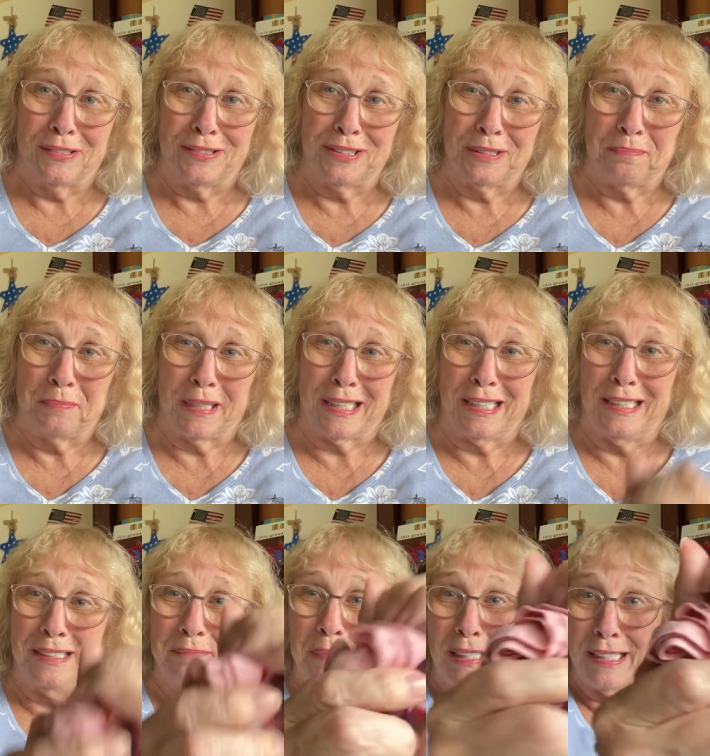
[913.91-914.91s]
I'm just
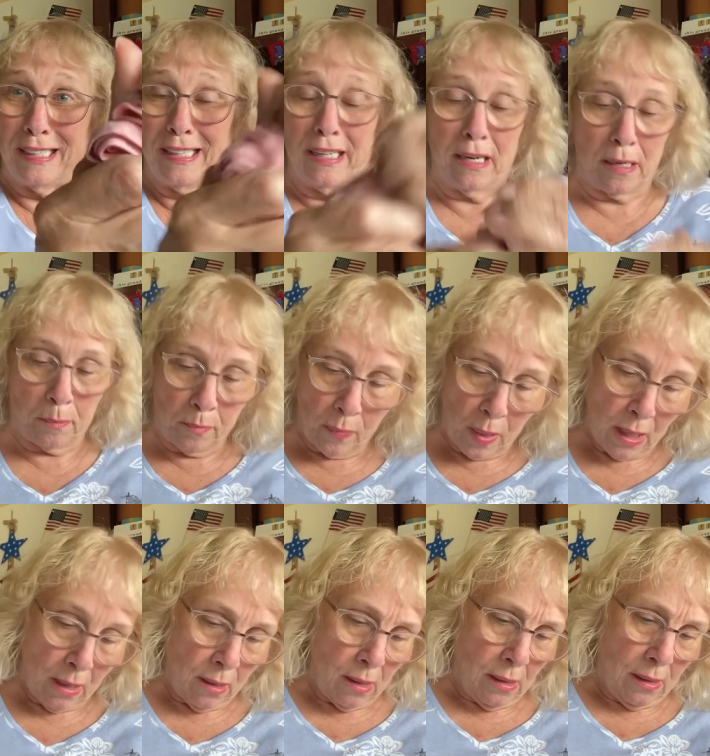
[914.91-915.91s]
picking, picking it up.
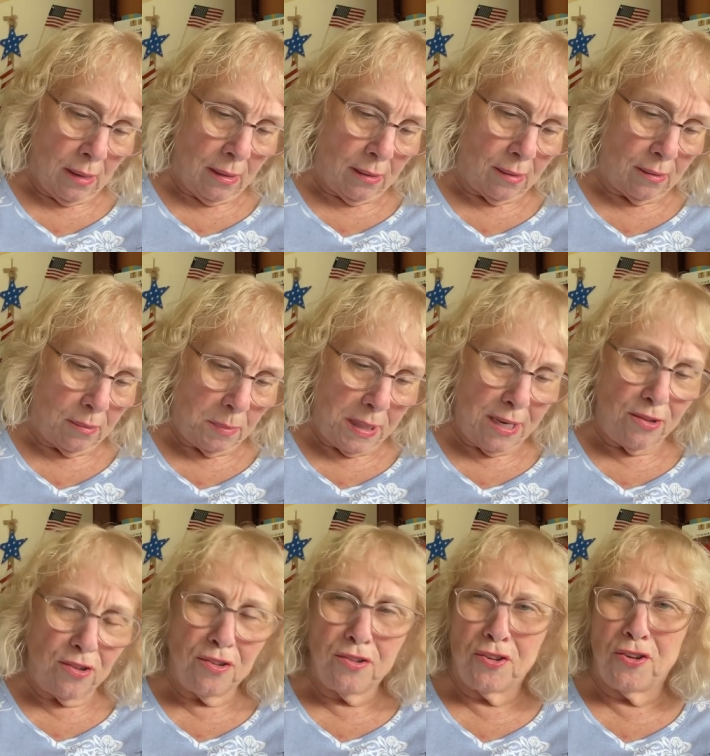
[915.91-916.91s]
Oh,
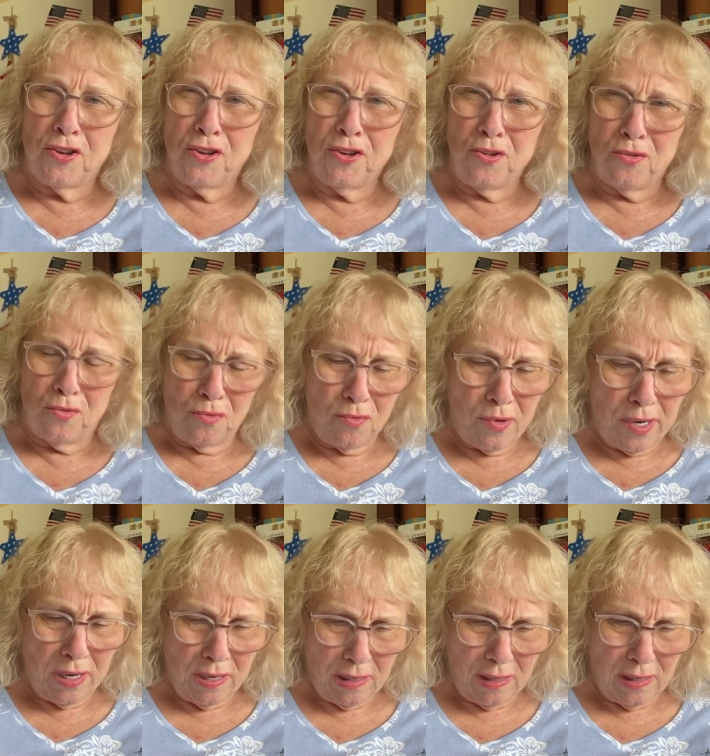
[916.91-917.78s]
it's cute.